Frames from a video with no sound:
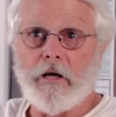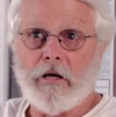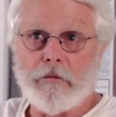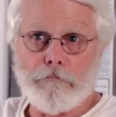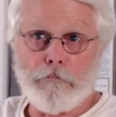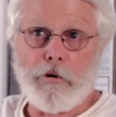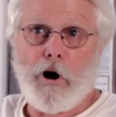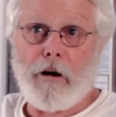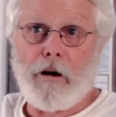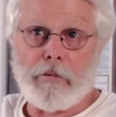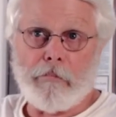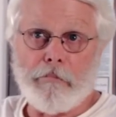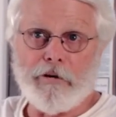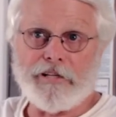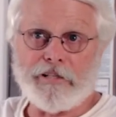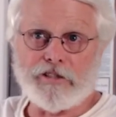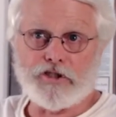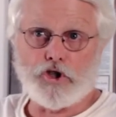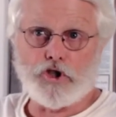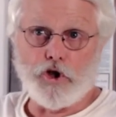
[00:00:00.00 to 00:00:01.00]

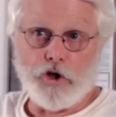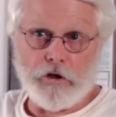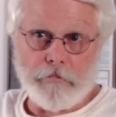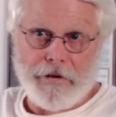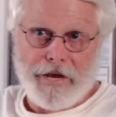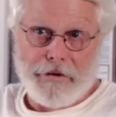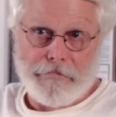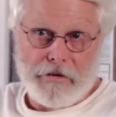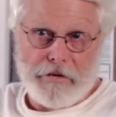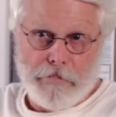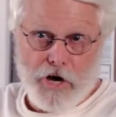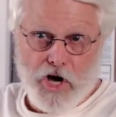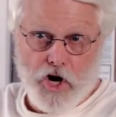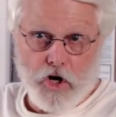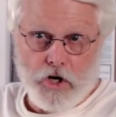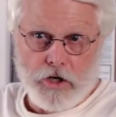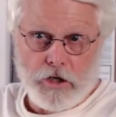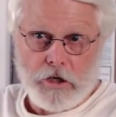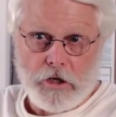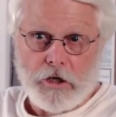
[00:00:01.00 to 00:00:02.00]
Probably as good, maybe
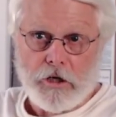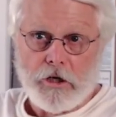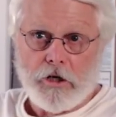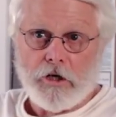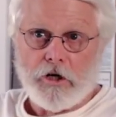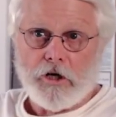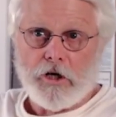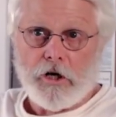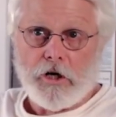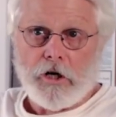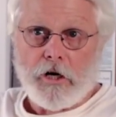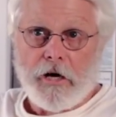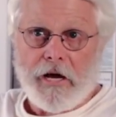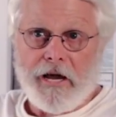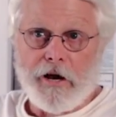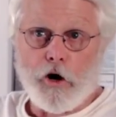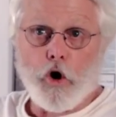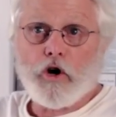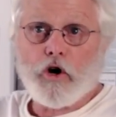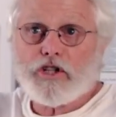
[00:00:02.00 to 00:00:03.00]
better.
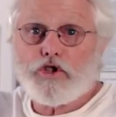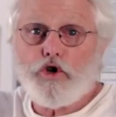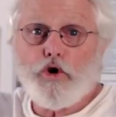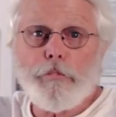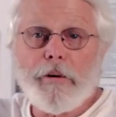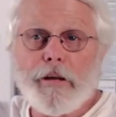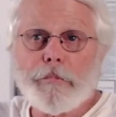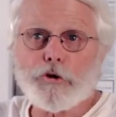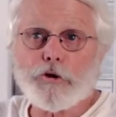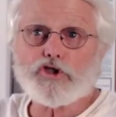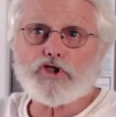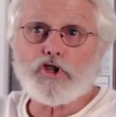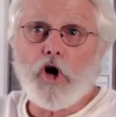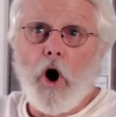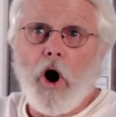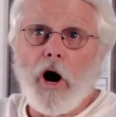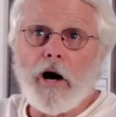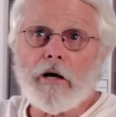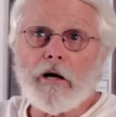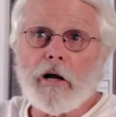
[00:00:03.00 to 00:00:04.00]
And only 2 people
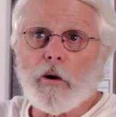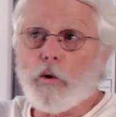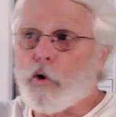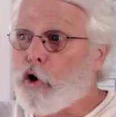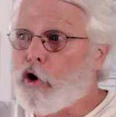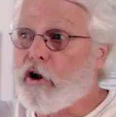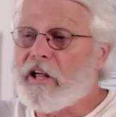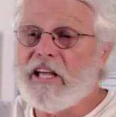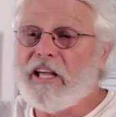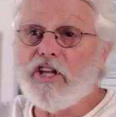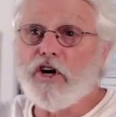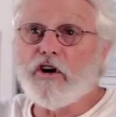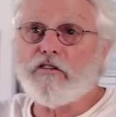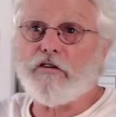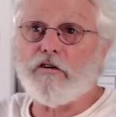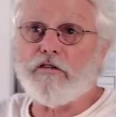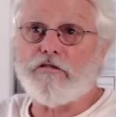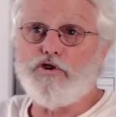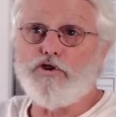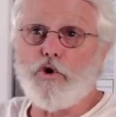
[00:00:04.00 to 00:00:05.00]
saw it, and we're only in there
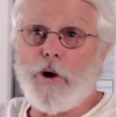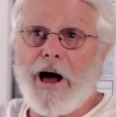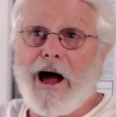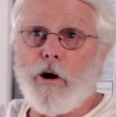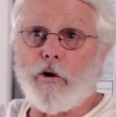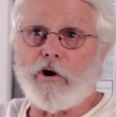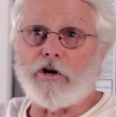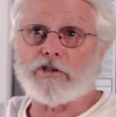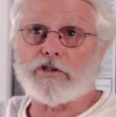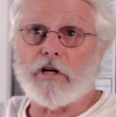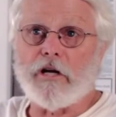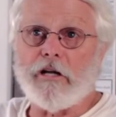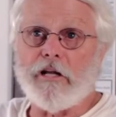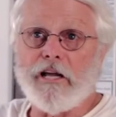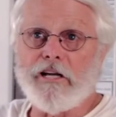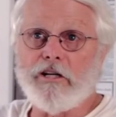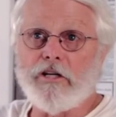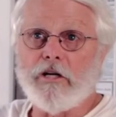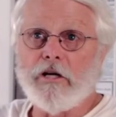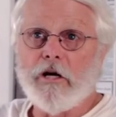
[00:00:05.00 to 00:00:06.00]
for a few hours. And
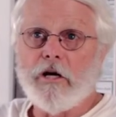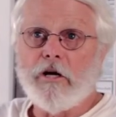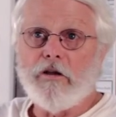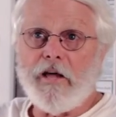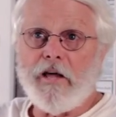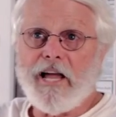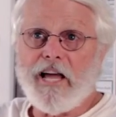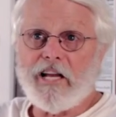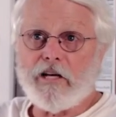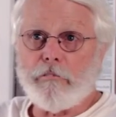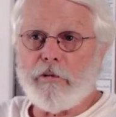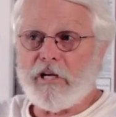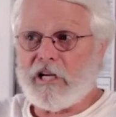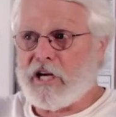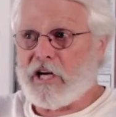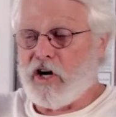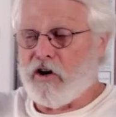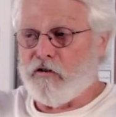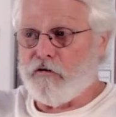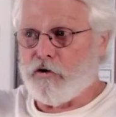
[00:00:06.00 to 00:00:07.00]
they had to be
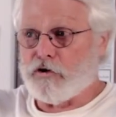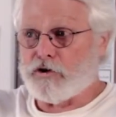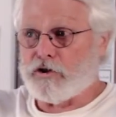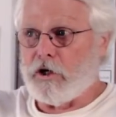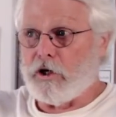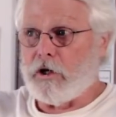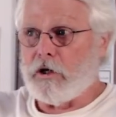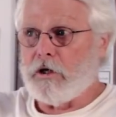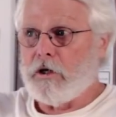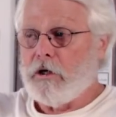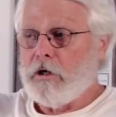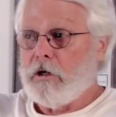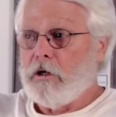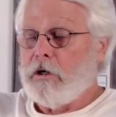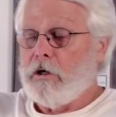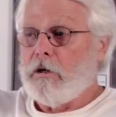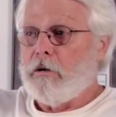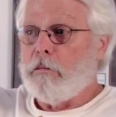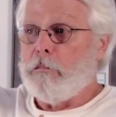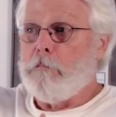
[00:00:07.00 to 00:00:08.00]
careful to
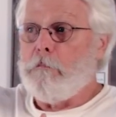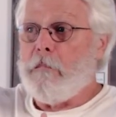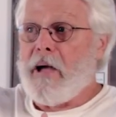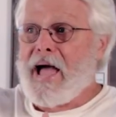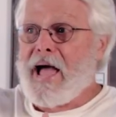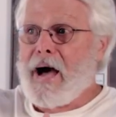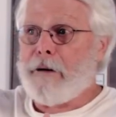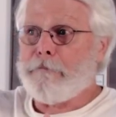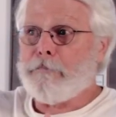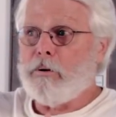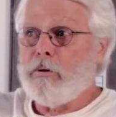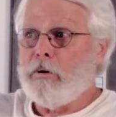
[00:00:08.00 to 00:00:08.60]
map